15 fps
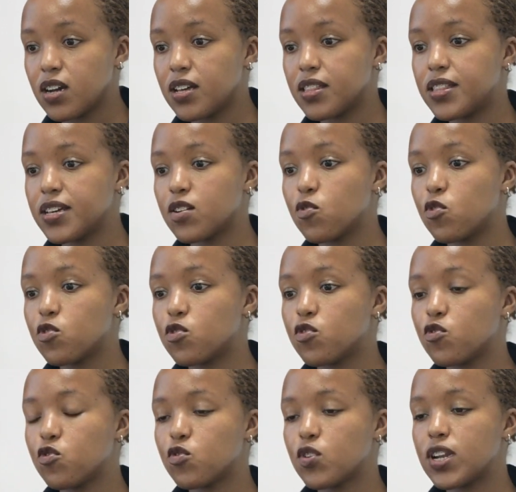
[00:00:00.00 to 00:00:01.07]
the court
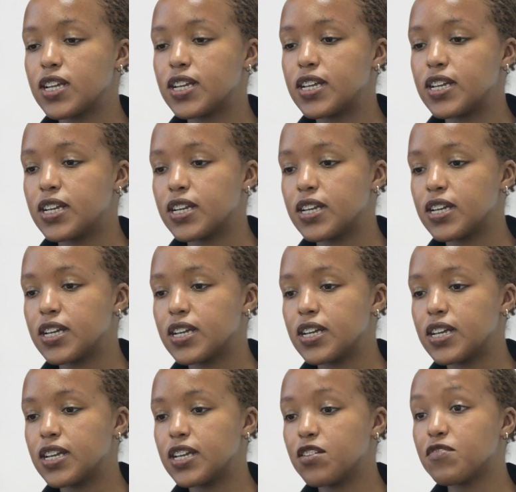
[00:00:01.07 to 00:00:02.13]
usually
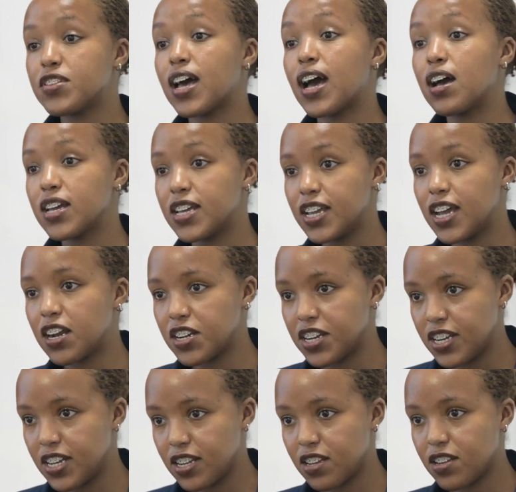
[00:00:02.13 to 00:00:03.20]
gives a hearing
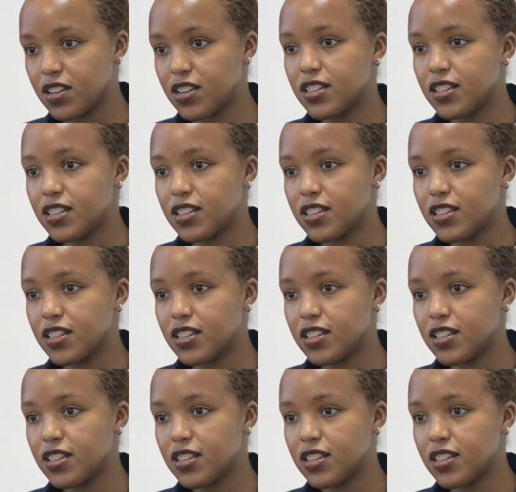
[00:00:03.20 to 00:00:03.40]
date.